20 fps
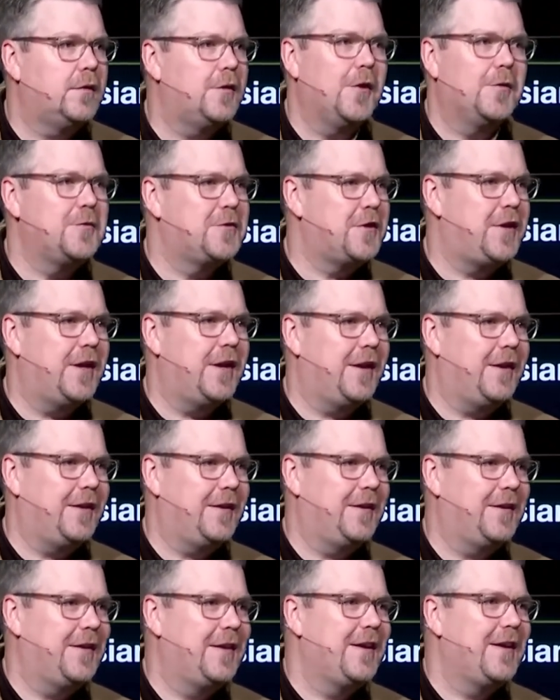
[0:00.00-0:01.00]
no, just kidding.
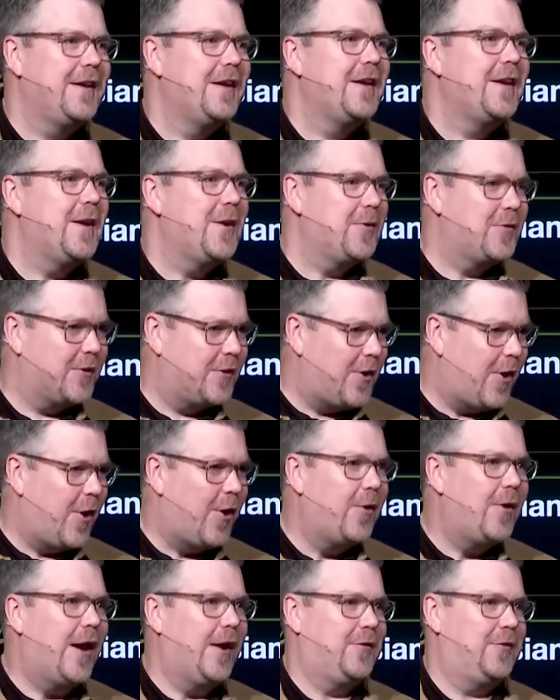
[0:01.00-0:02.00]
It was a
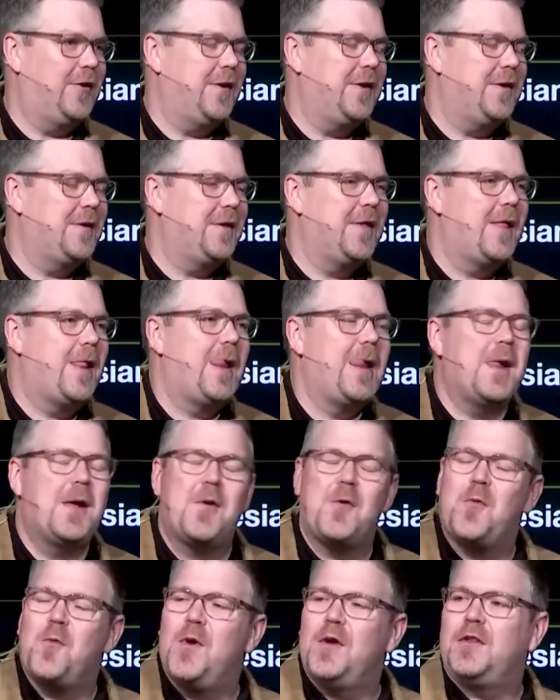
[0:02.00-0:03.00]
car accident.
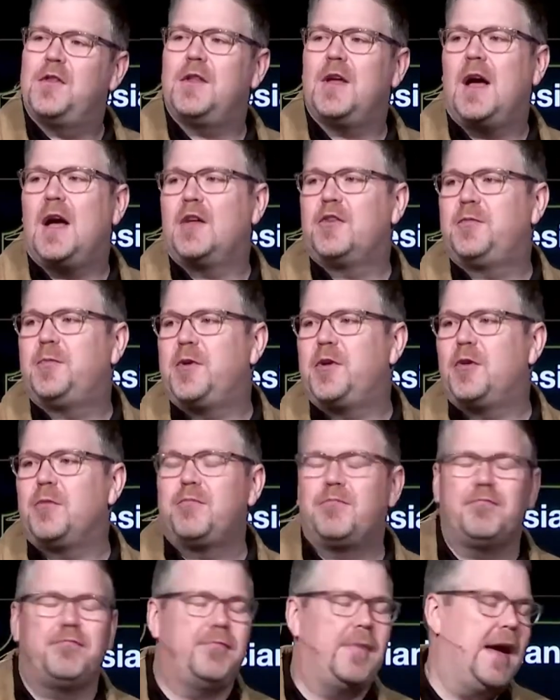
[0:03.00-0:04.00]
Went to the hospital,
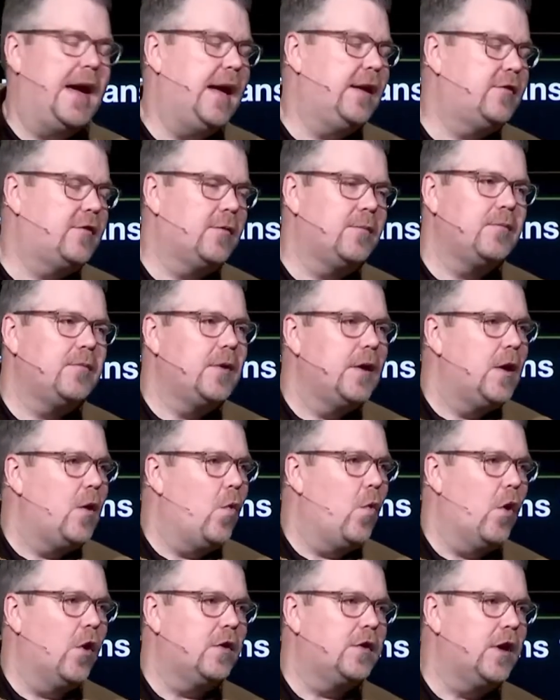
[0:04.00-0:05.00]
had some
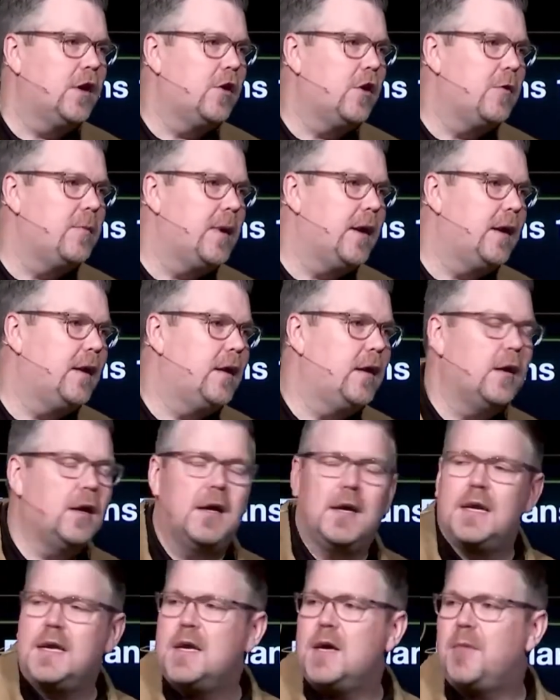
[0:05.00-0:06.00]
work done on
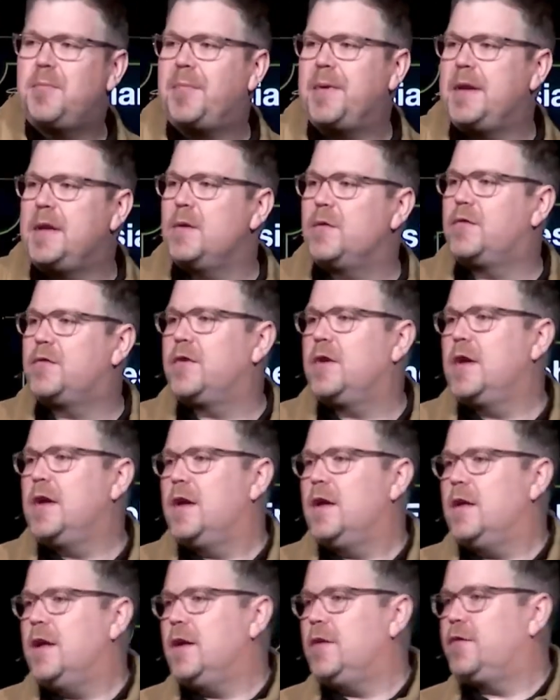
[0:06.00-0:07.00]
my hip, and
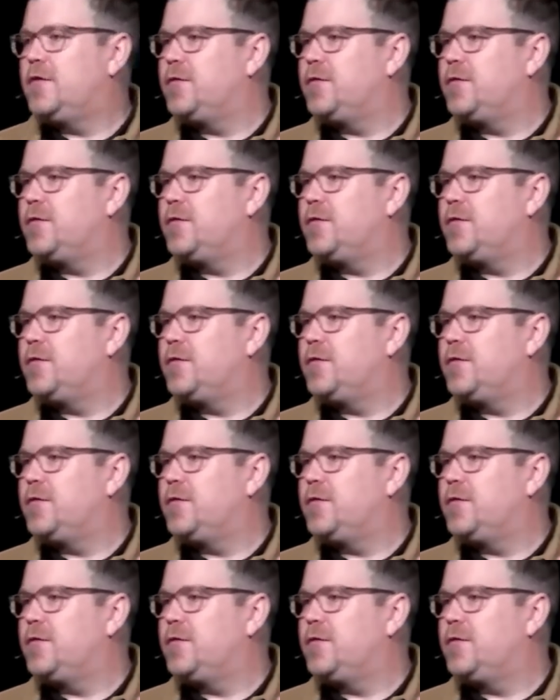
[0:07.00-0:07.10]
they